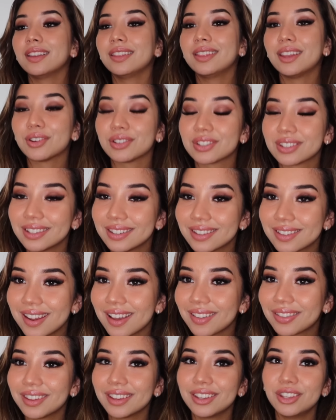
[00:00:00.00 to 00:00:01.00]
There is
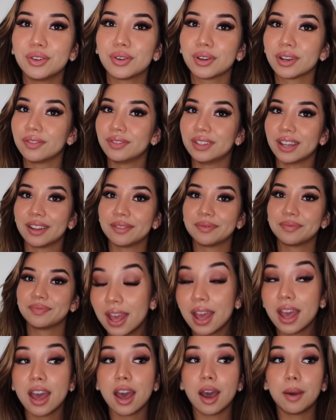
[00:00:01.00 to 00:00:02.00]
nothing you could have done.
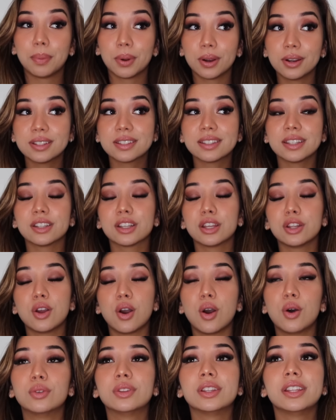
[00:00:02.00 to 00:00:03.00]
A person
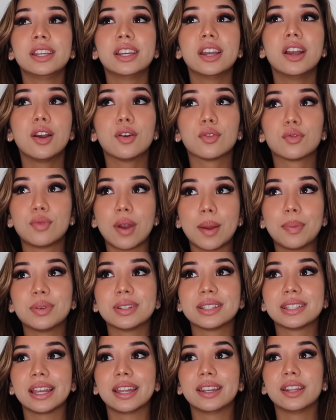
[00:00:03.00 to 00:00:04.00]
can only
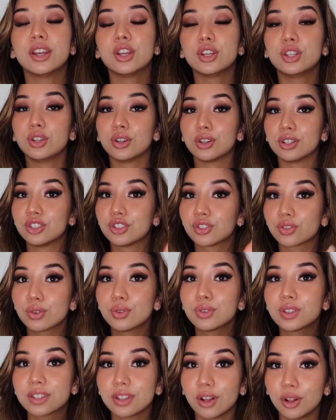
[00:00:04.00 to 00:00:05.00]
represent your
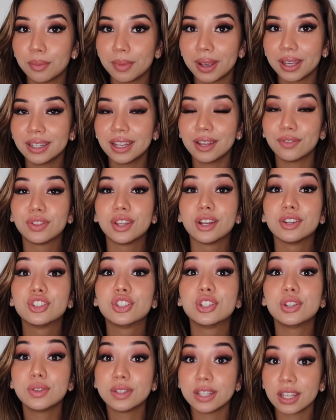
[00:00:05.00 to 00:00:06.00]
true soulmate if they're
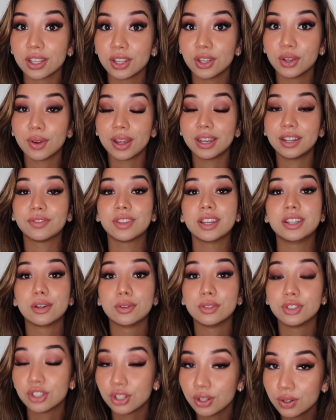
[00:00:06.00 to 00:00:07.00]
choosing you. And if they
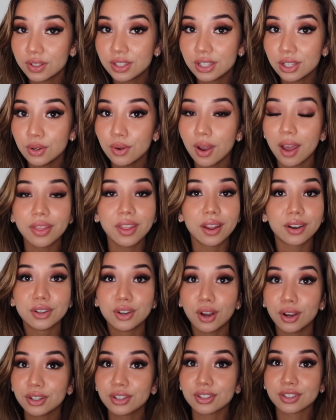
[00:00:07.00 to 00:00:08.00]
don't choose you, they're
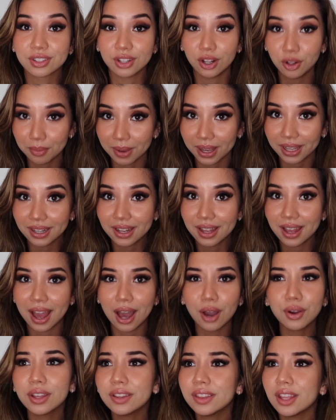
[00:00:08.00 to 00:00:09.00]
not your soulmate.
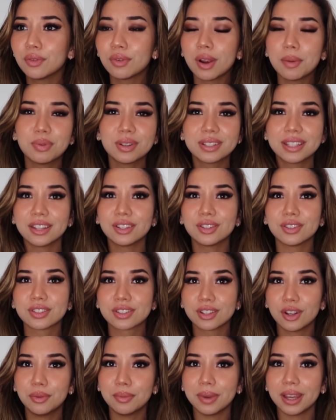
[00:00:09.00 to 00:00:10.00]
How can they represent your
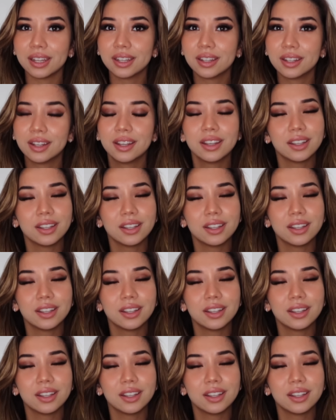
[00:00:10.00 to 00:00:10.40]
soulmate?